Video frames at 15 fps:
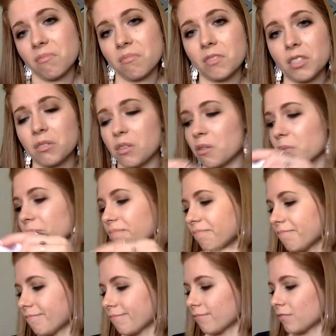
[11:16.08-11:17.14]
Don't know.
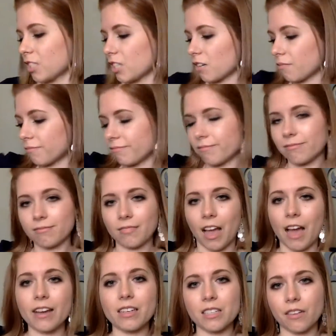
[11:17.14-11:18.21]
So,
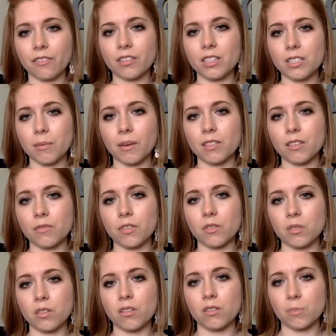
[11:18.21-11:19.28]
I could definitely see myself
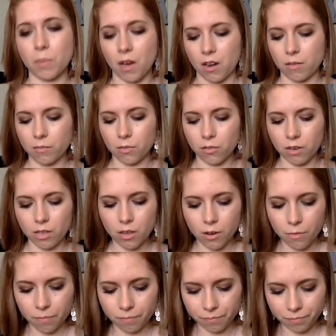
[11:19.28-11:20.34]
using those bottom three, though.